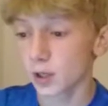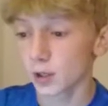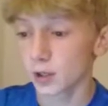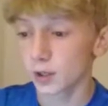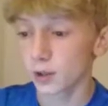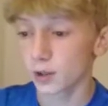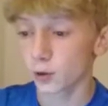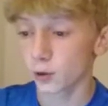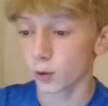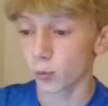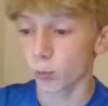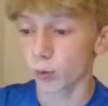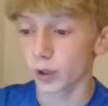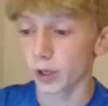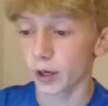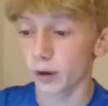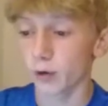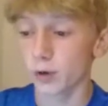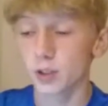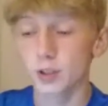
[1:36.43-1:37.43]
31
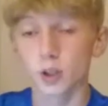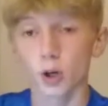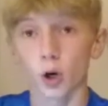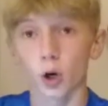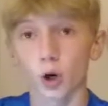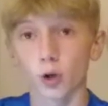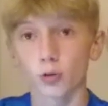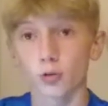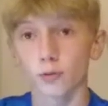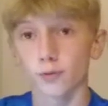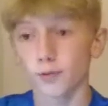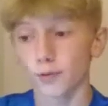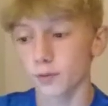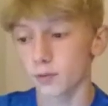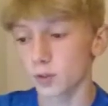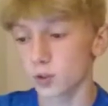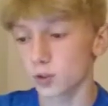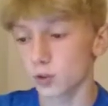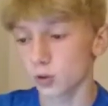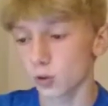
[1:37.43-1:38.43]
carries,
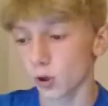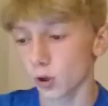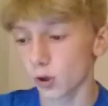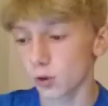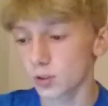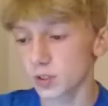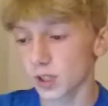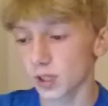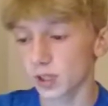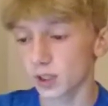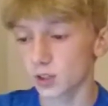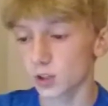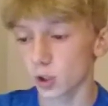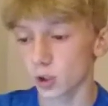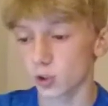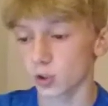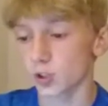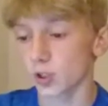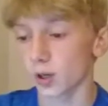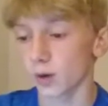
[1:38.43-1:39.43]
152 yards, and a
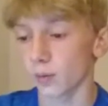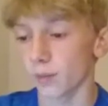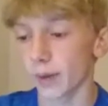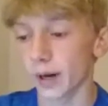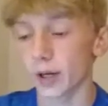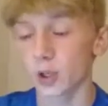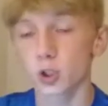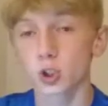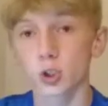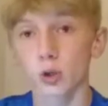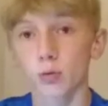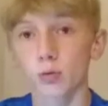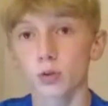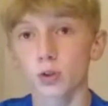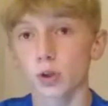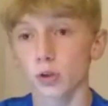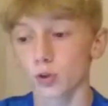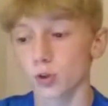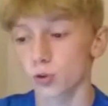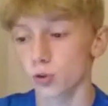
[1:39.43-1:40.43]
touchdown. Mac Jones
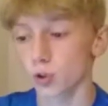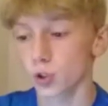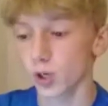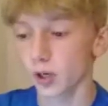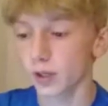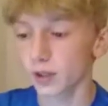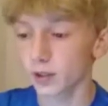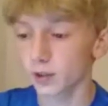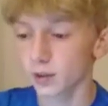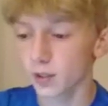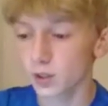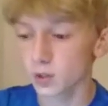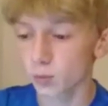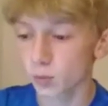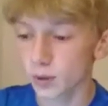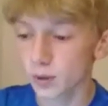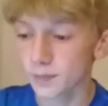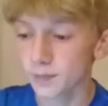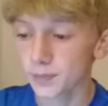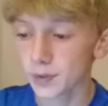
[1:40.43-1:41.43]
also shining in this
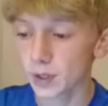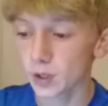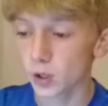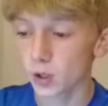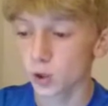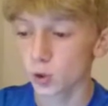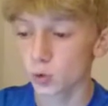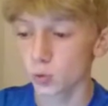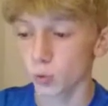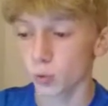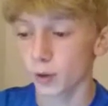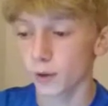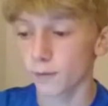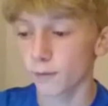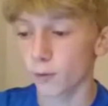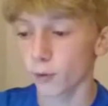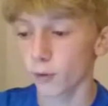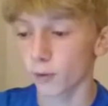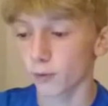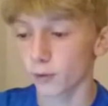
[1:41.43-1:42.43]
win.
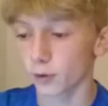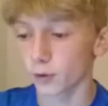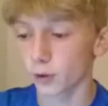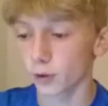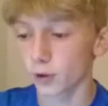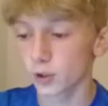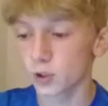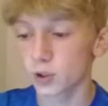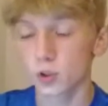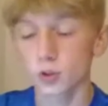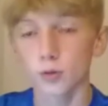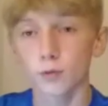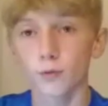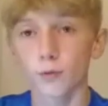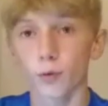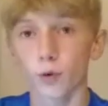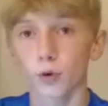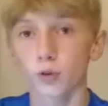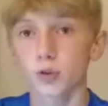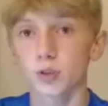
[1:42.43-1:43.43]
24 for 32,
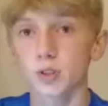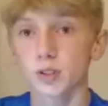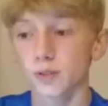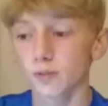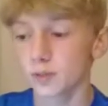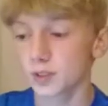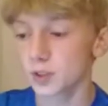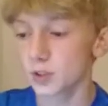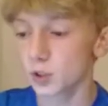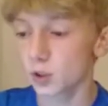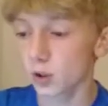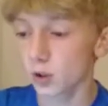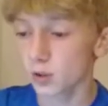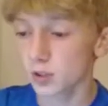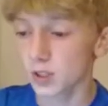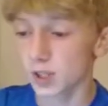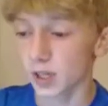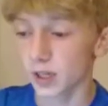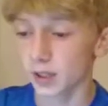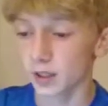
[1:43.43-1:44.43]
417 yards,
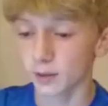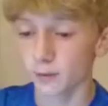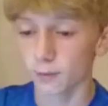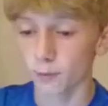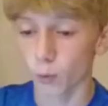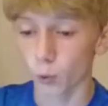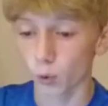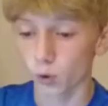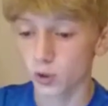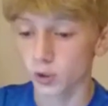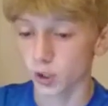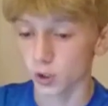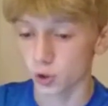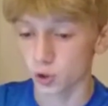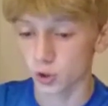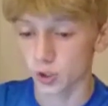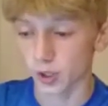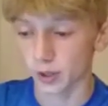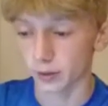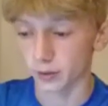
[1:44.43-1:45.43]
and 4
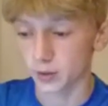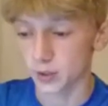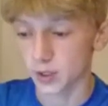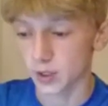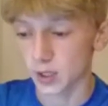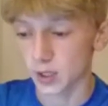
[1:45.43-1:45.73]
touchdowns.